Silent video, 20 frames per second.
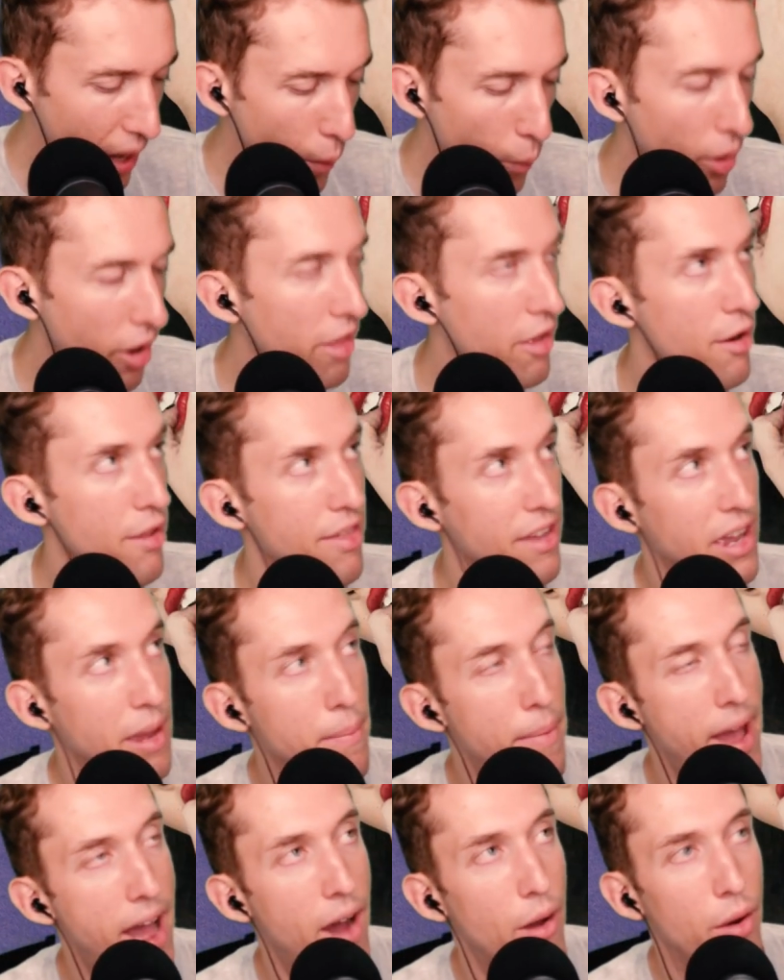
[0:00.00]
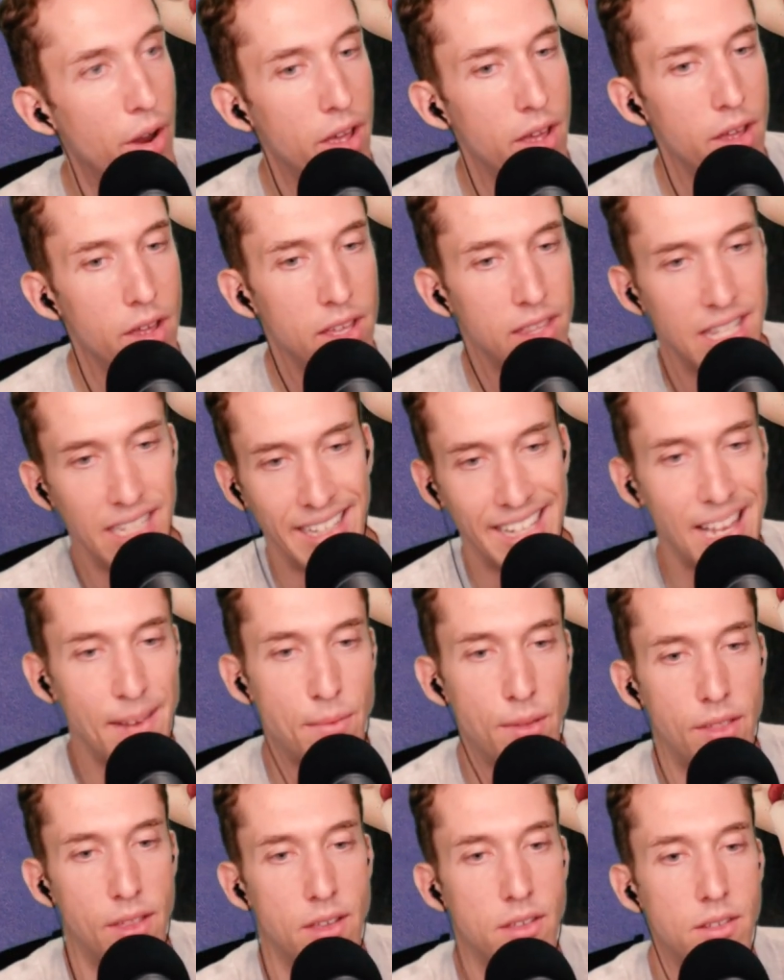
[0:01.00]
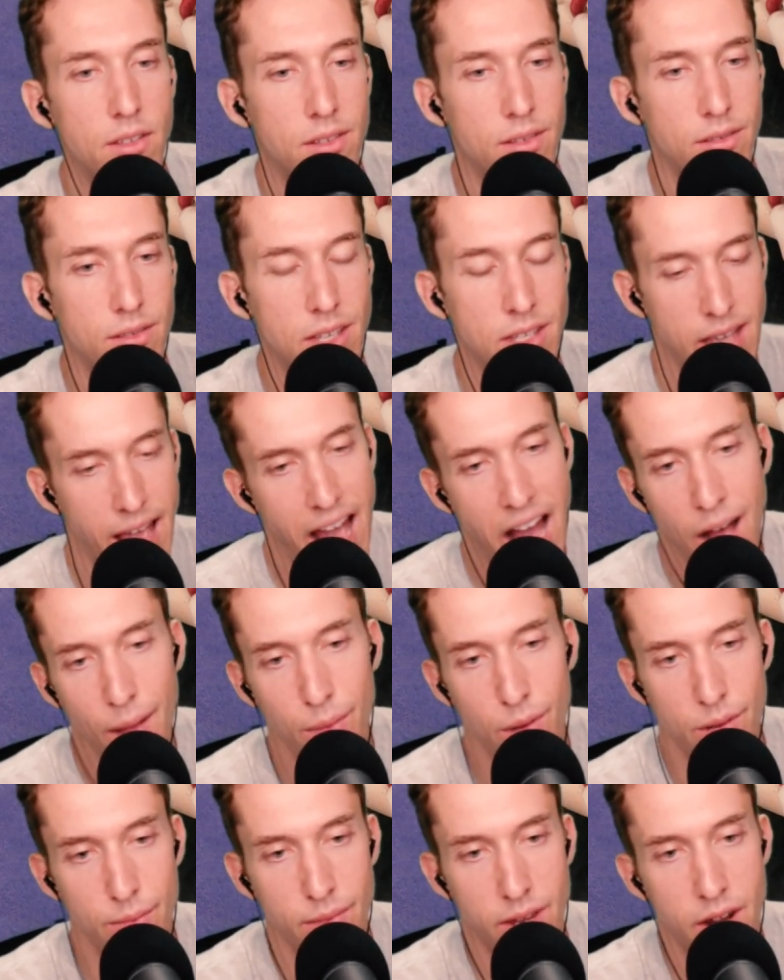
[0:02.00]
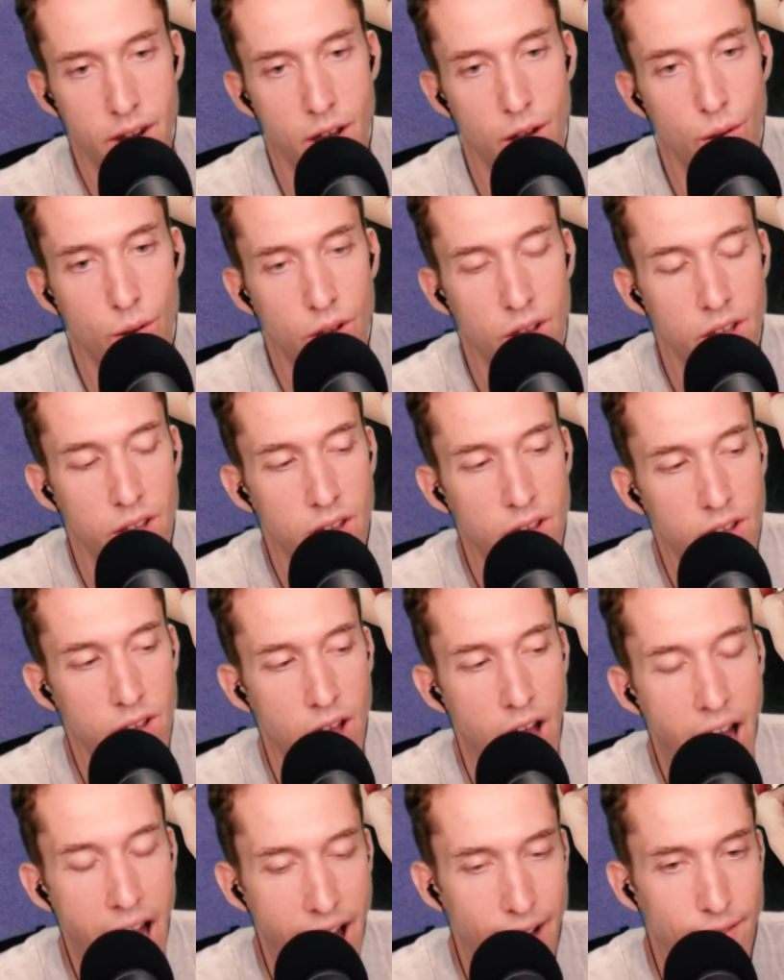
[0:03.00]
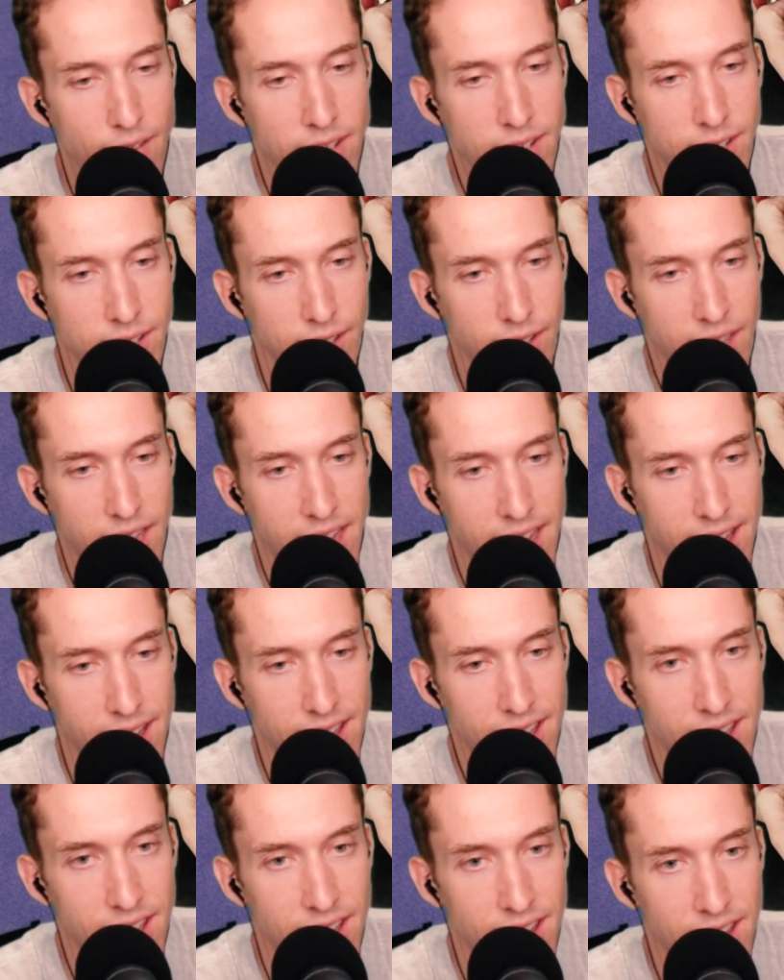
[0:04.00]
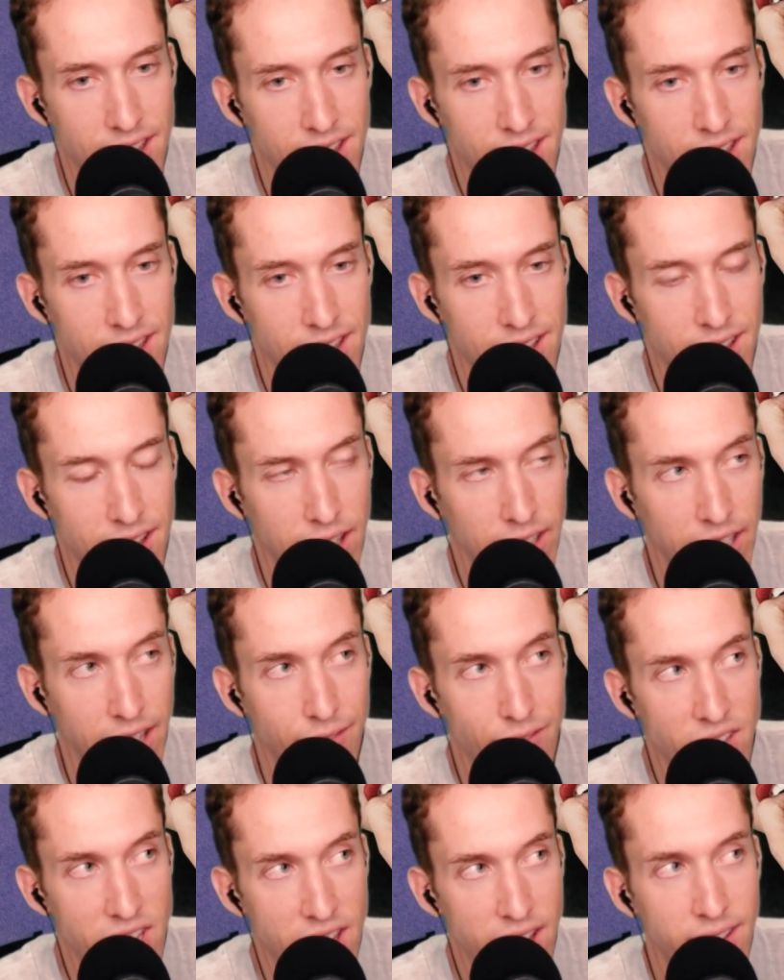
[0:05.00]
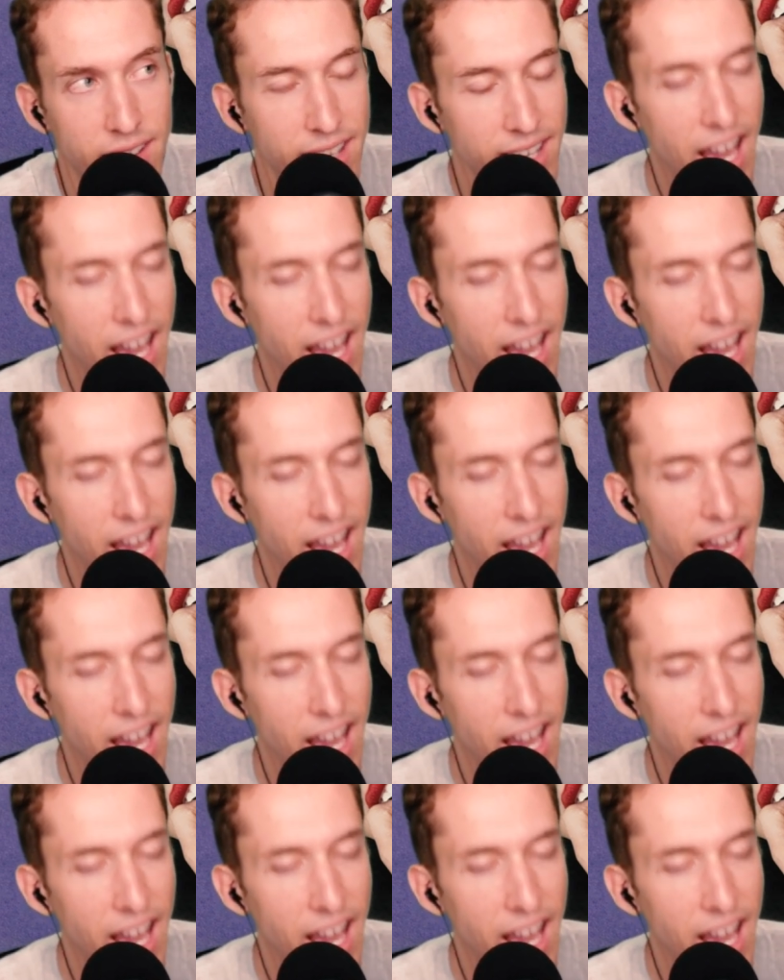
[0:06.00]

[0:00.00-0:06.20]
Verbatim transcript: And one other thing about the lead to this this album, you know, obviously Olivia